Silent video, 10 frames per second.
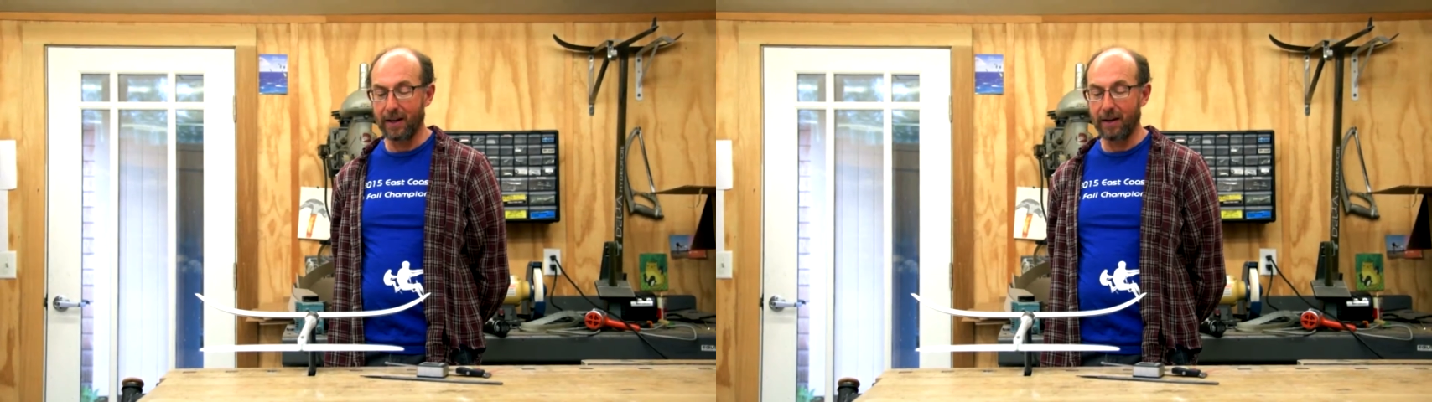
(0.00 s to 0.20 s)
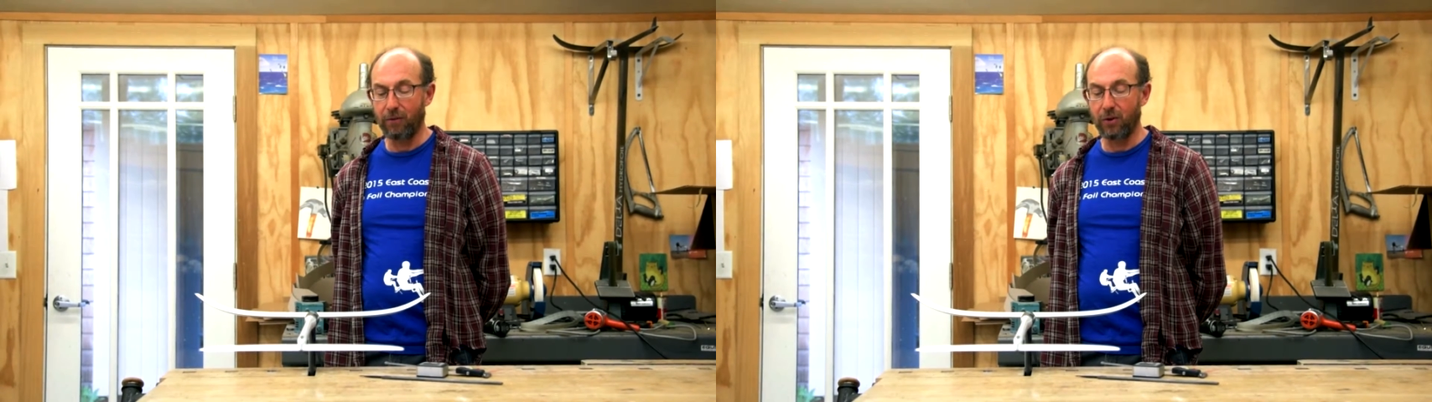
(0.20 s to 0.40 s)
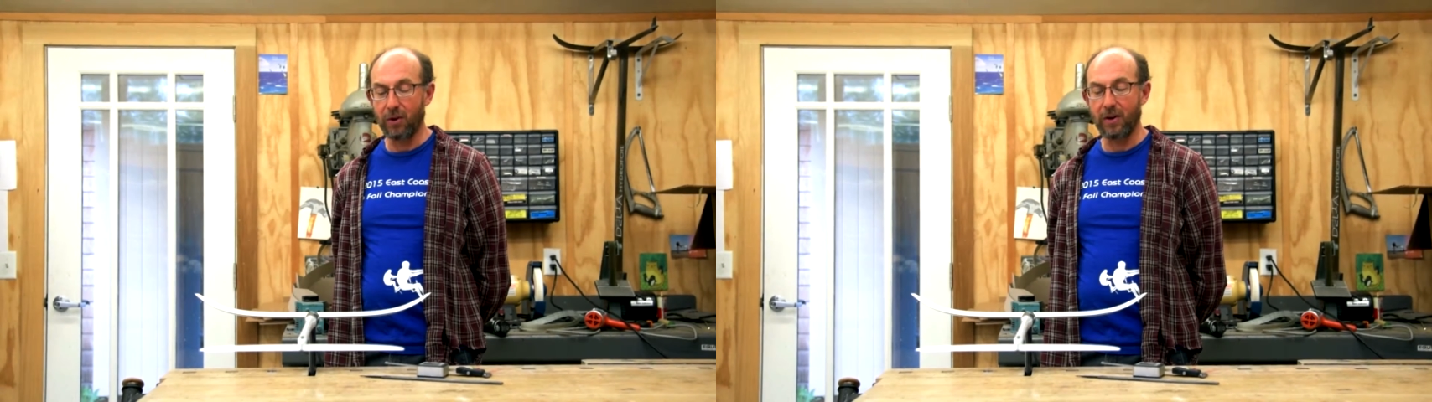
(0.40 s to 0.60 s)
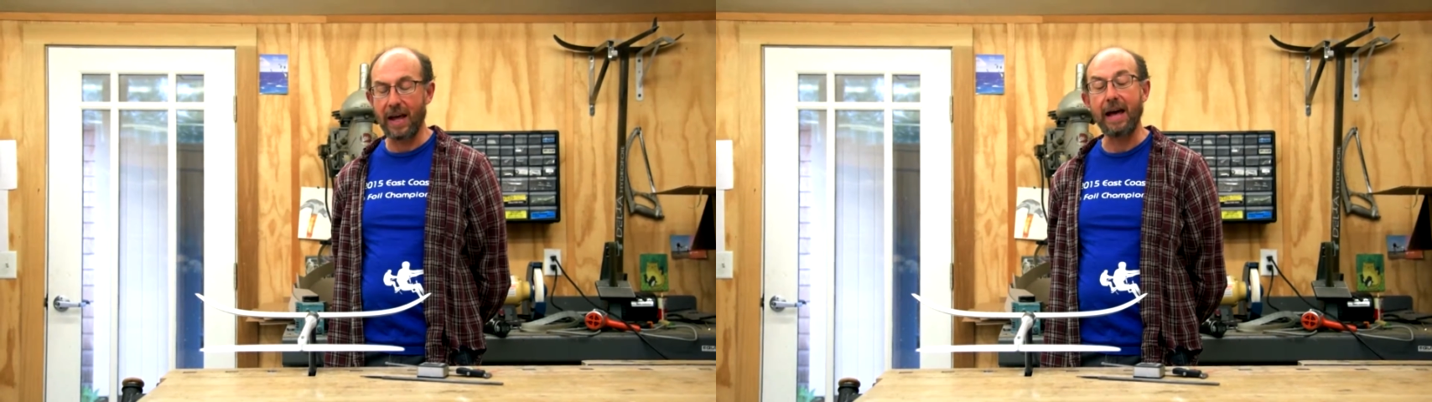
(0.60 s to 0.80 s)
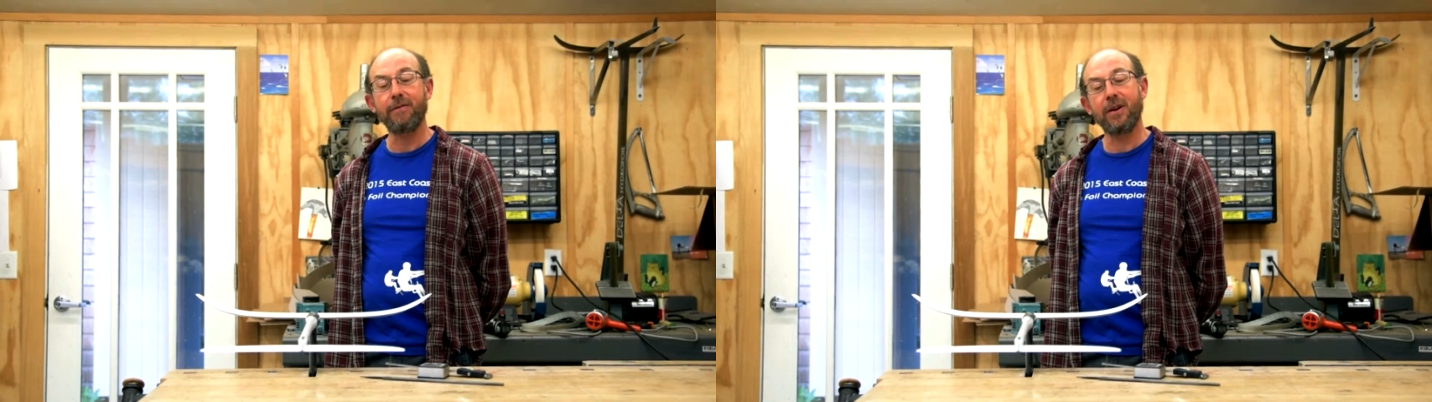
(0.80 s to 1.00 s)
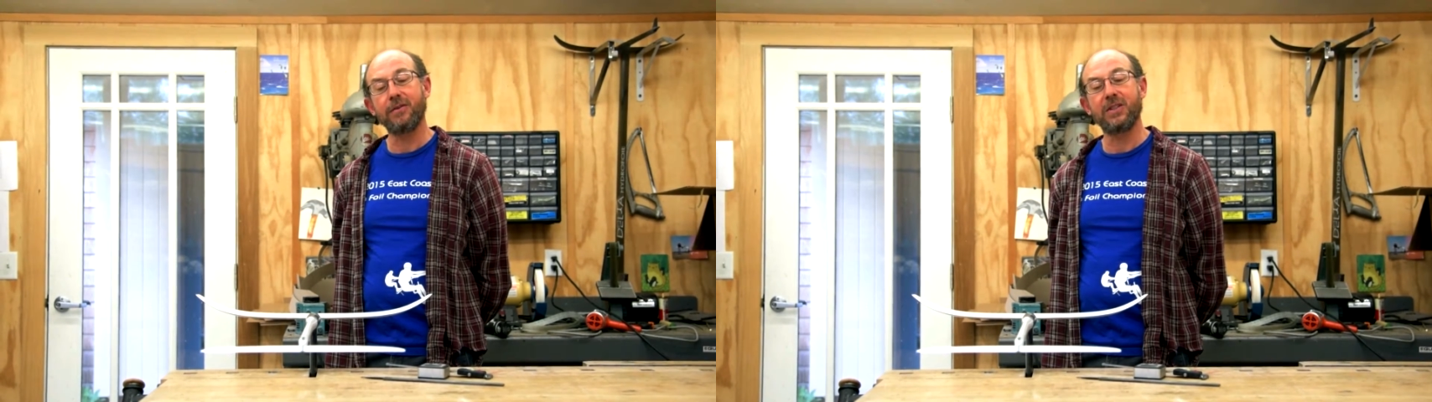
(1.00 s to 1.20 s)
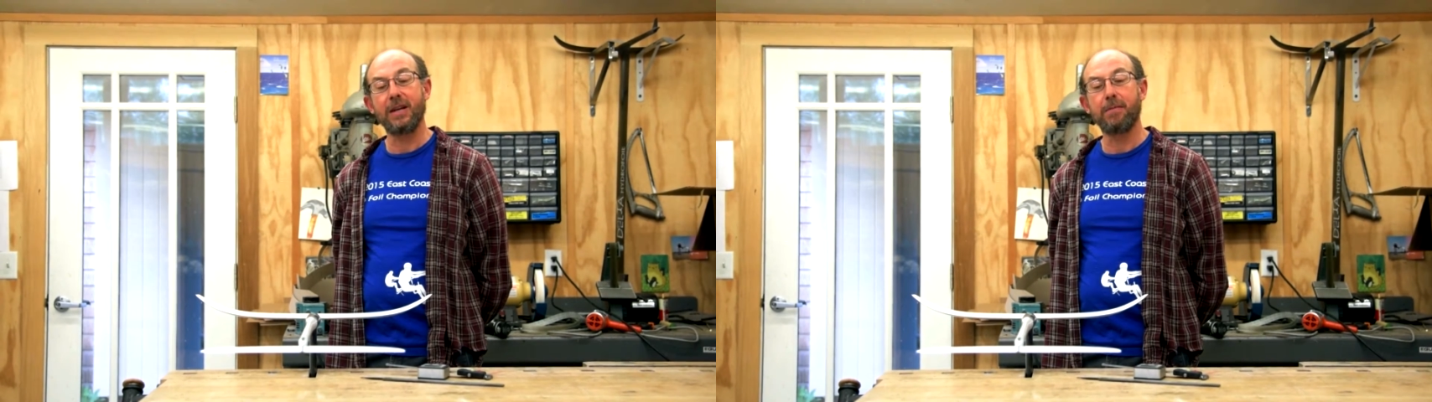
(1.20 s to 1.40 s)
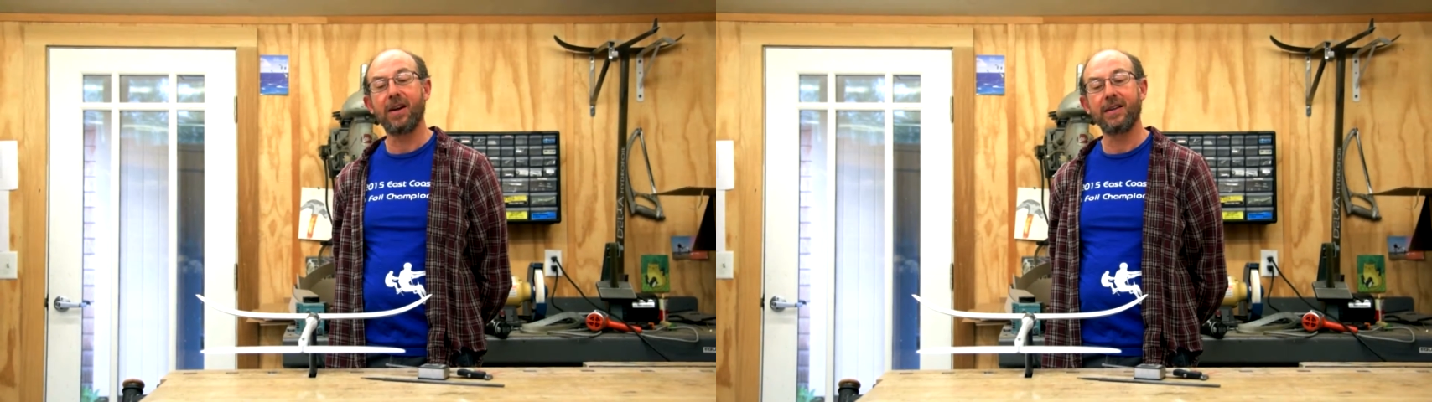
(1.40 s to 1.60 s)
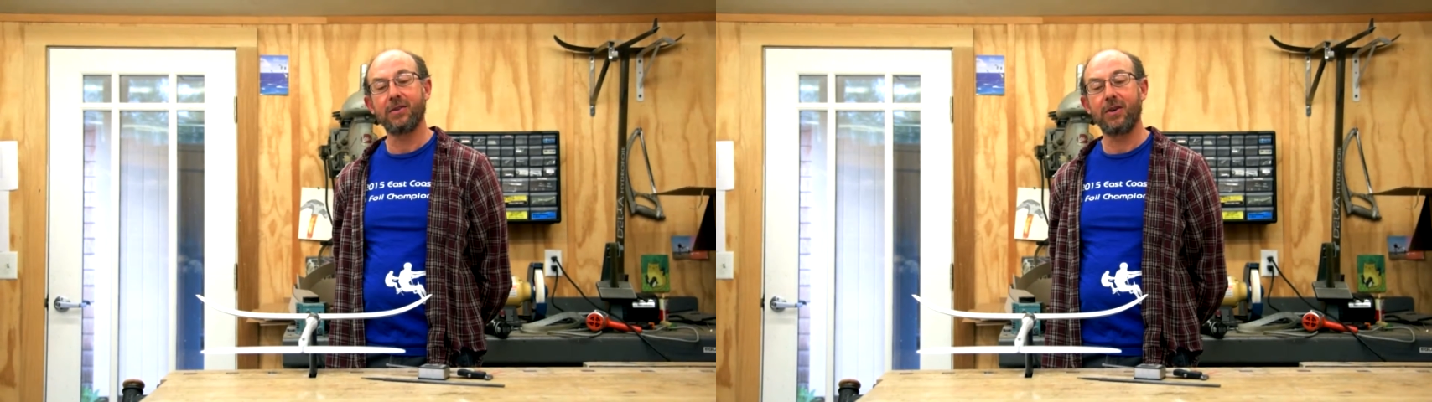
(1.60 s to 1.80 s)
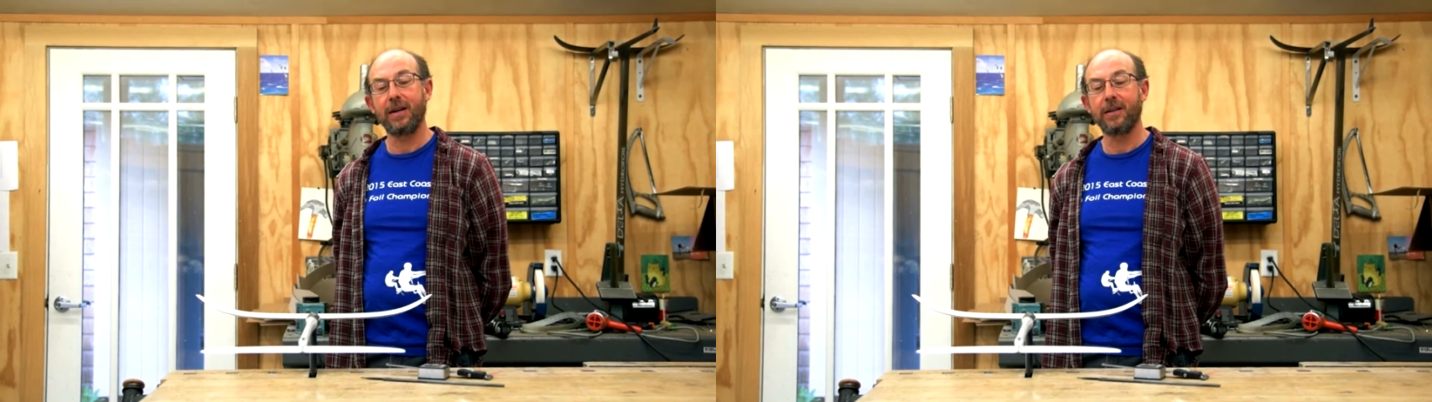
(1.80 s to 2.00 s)
If you don't have enough
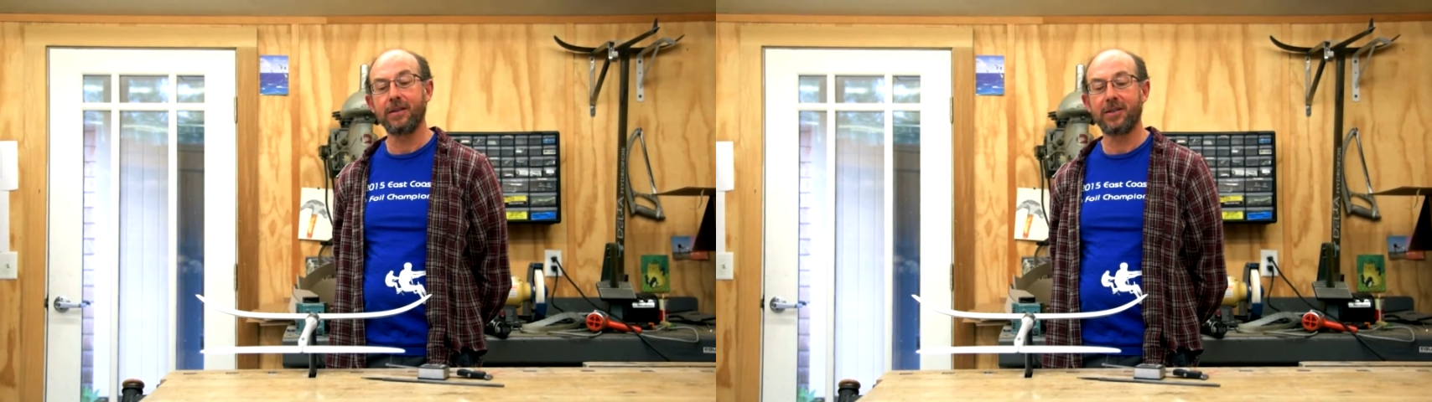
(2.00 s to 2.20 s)
stabilizer angle,